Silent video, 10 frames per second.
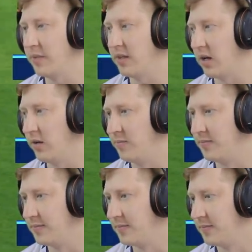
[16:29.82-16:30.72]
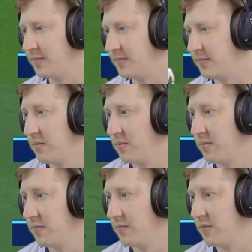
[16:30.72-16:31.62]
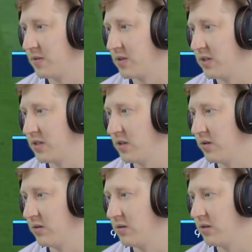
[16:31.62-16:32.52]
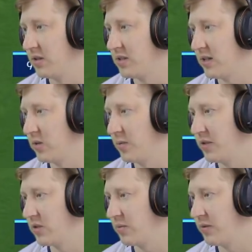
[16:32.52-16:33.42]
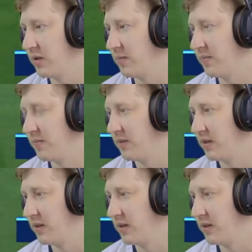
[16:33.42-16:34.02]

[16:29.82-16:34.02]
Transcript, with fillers: can it be done? Tolisso, nice tackle by Trippier.